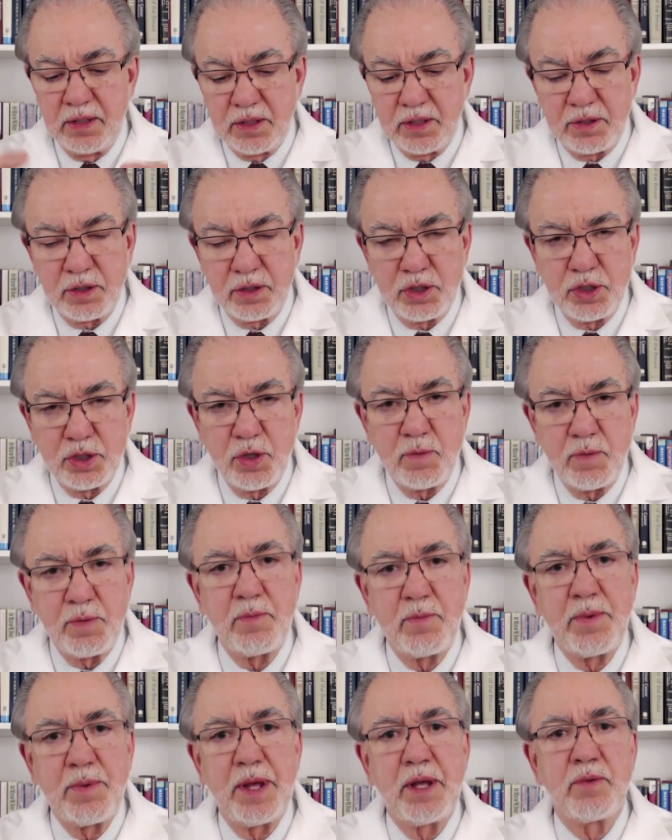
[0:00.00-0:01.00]
to the
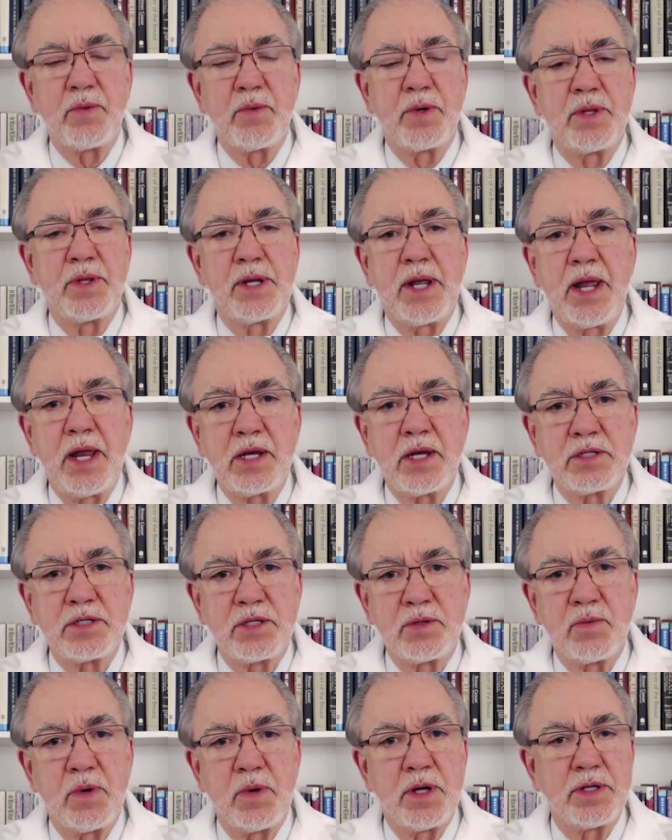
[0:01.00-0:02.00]
tumor bed where the
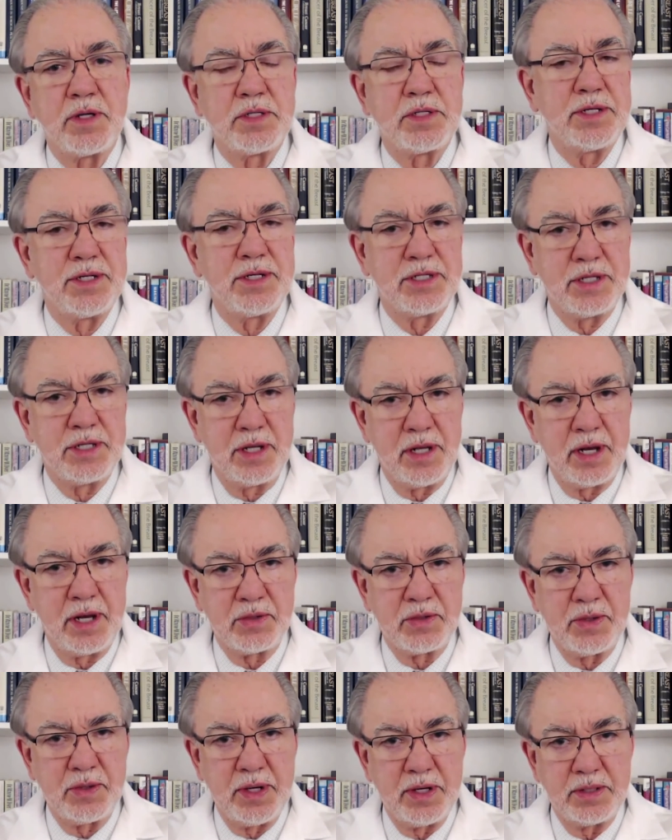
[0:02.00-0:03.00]
cancer was is
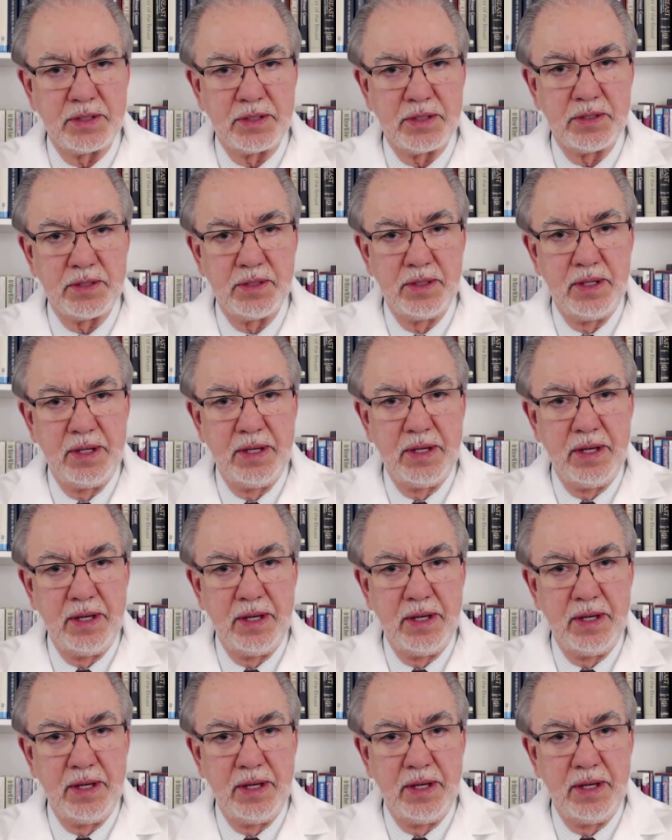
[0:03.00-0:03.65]
electrons.